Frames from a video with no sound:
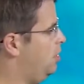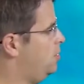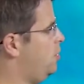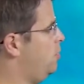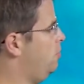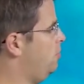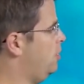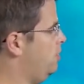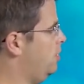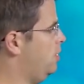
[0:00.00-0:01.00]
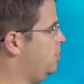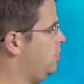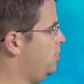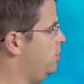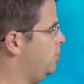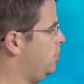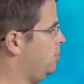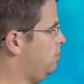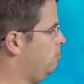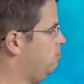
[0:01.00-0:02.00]
So, you know, here's your user.
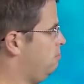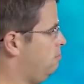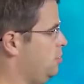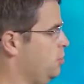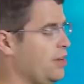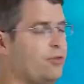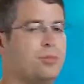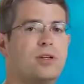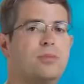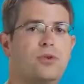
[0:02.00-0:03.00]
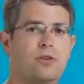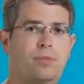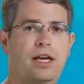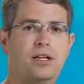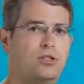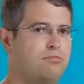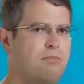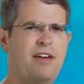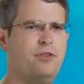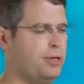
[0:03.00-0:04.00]
You give him some sort of page.
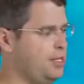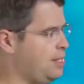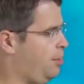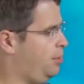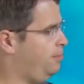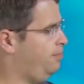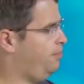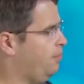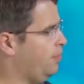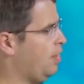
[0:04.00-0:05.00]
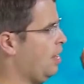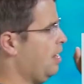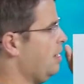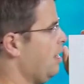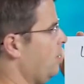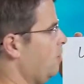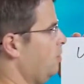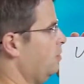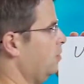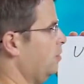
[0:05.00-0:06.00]
Everybody's happy. And
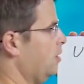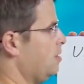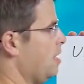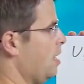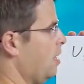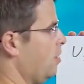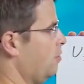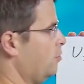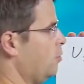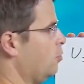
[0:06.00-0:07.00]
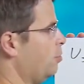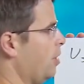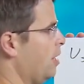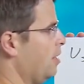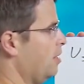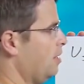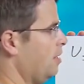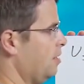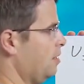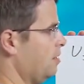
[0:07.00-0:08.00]
now let's have Googlebot
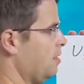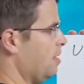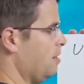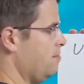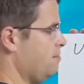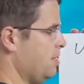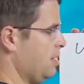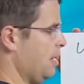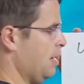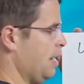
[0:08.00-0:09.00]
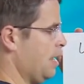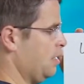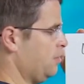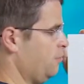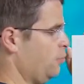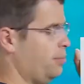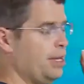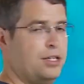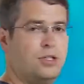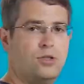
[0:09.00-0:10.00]
come and ask for a
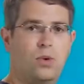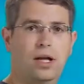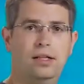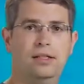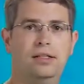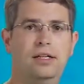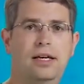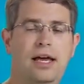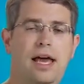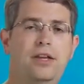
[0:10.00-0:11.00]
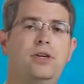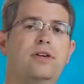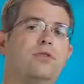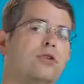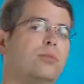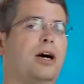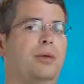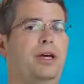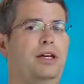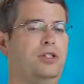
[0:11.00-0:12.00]
page as well, and you give Googlebot
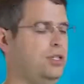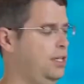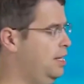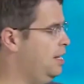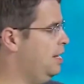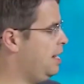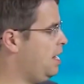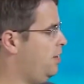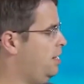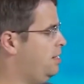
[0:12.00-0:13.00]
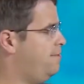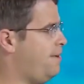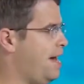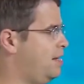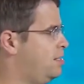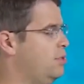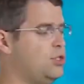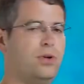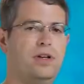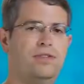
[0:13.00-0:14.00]
a page. Now, in the vast
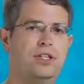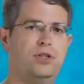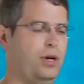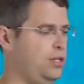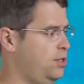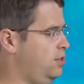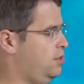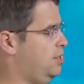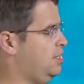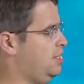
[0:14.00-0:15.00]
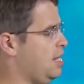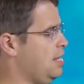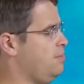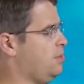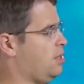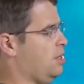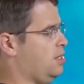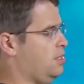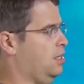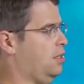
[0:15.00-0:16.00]
majority of situations, the same
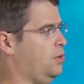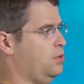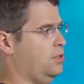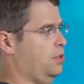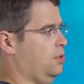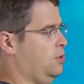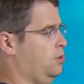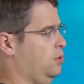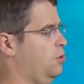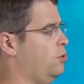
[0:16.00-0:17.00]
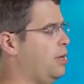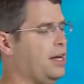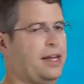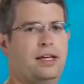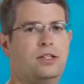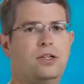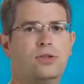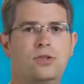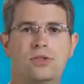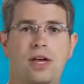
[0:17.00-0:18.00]
content goes to Googlebot and to
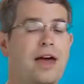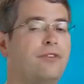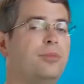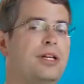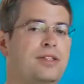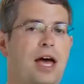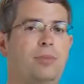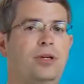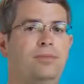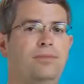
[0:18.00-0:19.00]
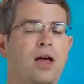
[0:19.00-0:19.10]
users, everybody's happy.